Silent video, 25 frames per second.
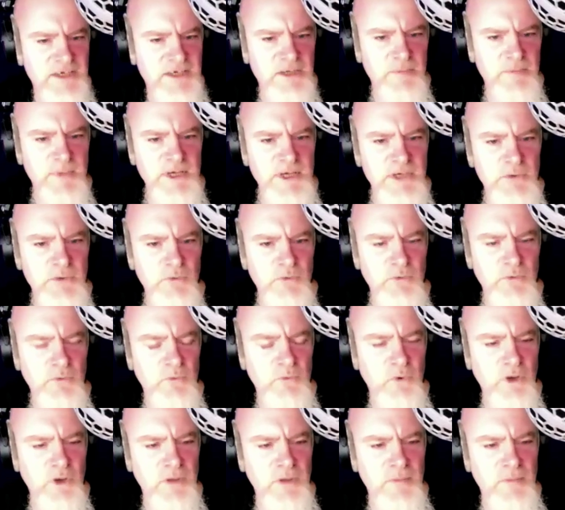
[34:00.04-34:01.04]
it depends
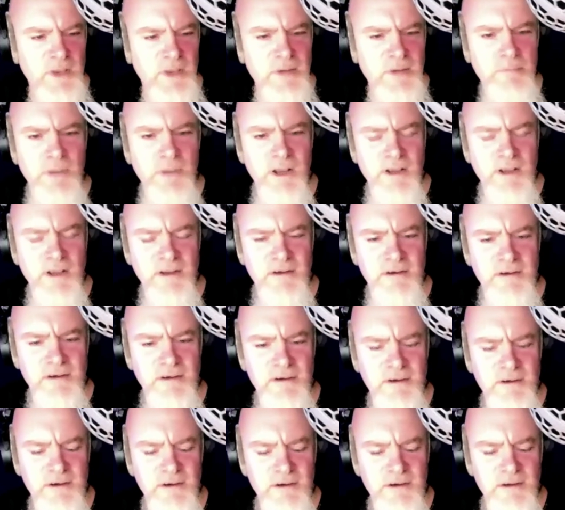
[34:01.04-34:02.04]
what you mean by...
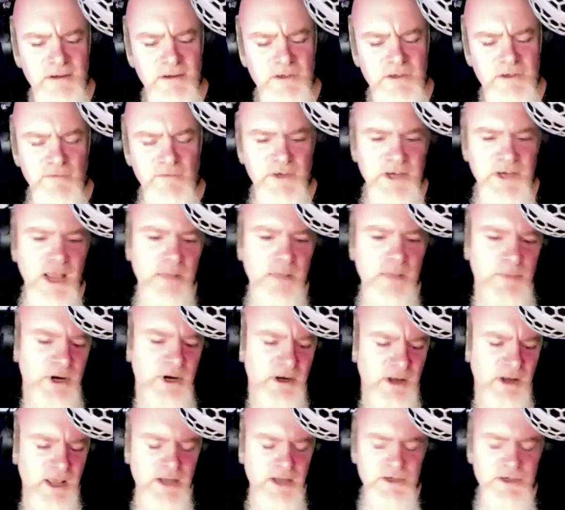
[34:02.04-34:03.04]
So I've had nightmare
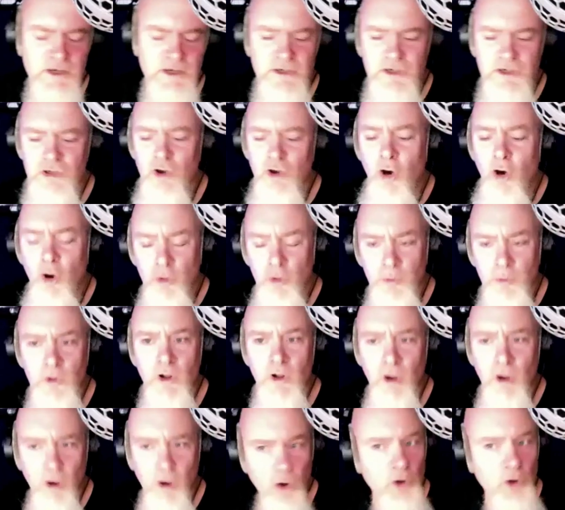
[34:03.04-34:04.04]
clients that are just horrible,
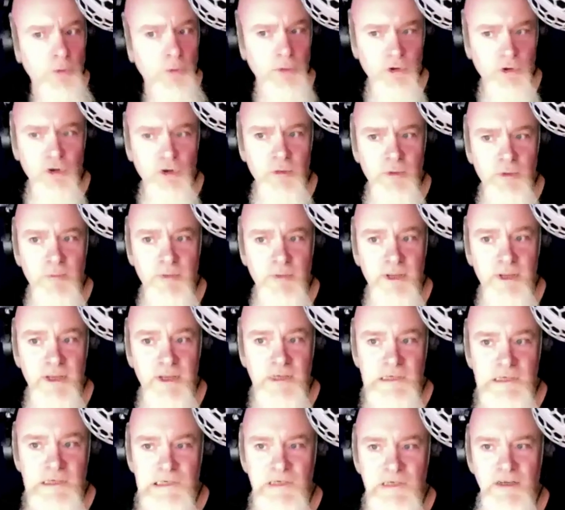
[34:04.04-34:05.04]
horrible human
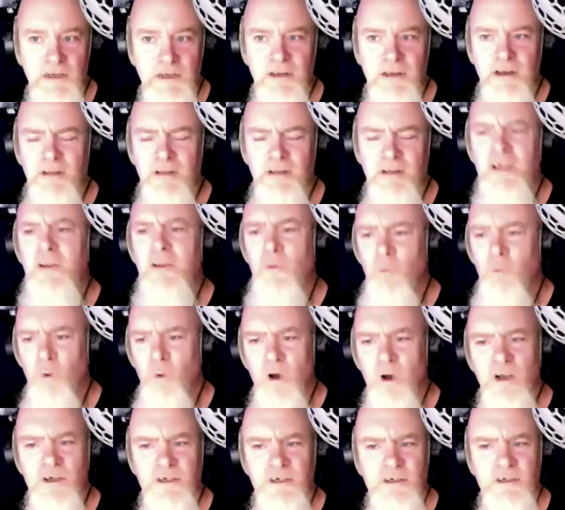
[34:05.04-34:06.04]
beings, and they're the
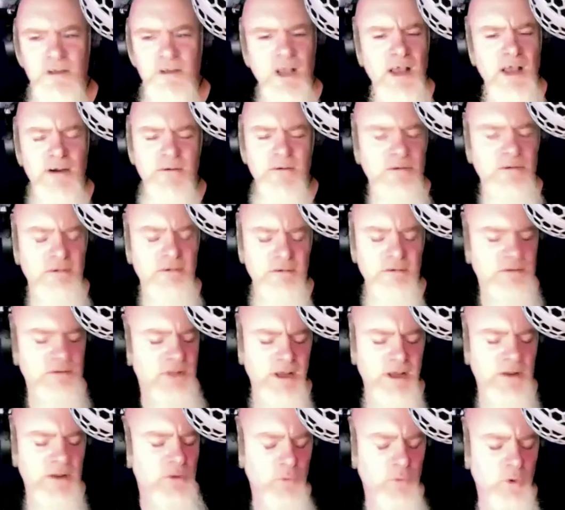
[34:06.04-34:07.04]
worst.
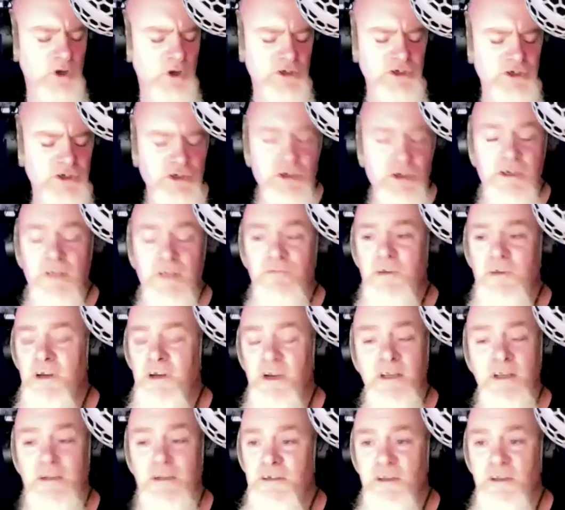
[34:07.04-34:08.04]
They're the worst. You just have to
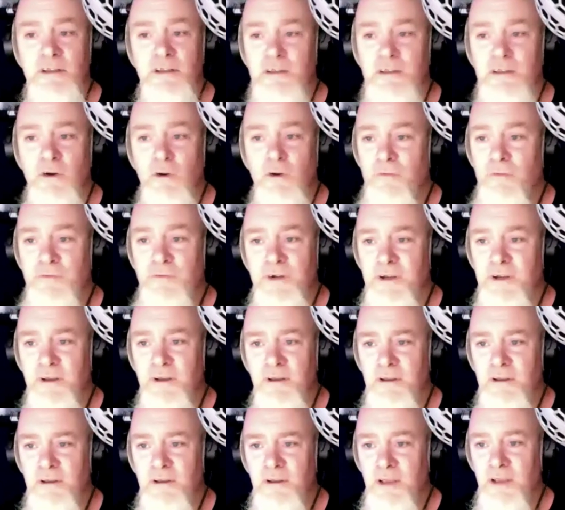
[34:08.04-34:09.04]
grit your teeth and go over it,
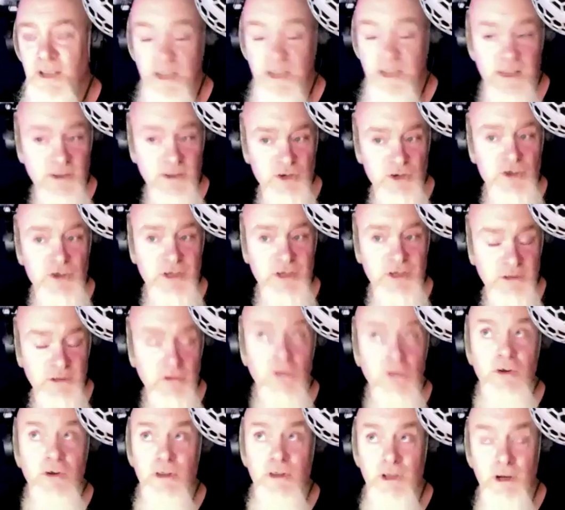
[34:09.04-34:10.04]
and just
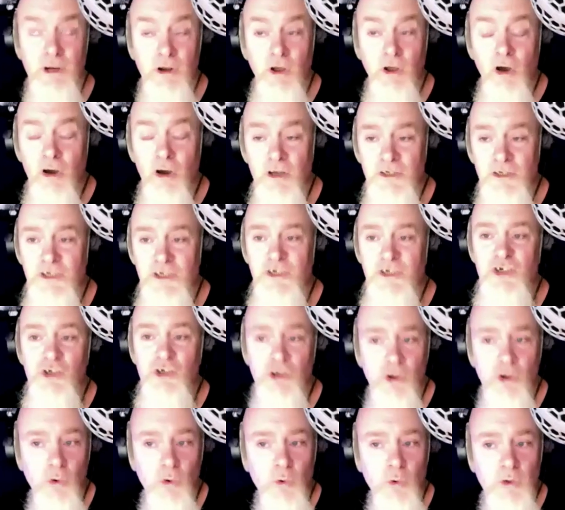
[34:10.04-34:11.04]
look at the clock as it
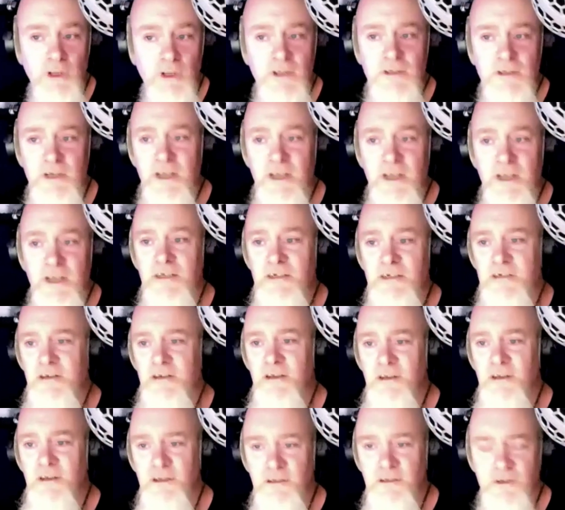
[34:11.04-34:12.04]
slowly ticks
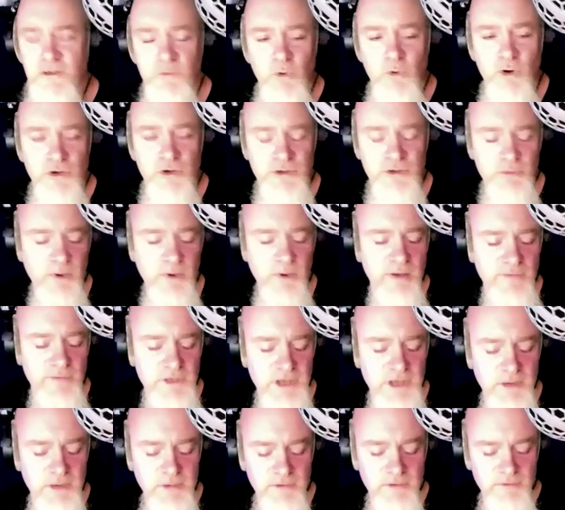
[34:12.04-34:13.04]
towards whatever
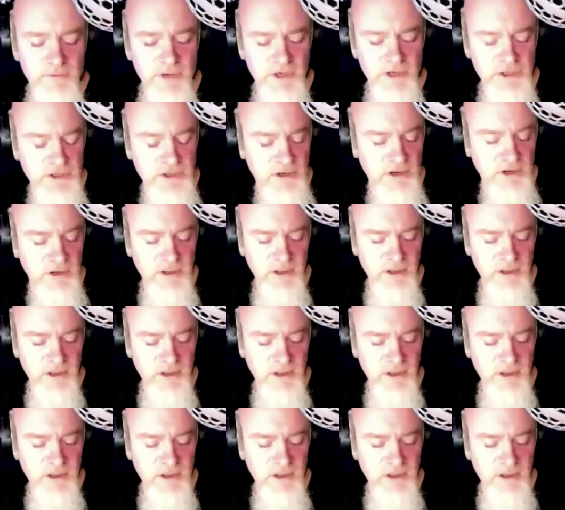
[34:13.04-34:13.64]
time you're finishing.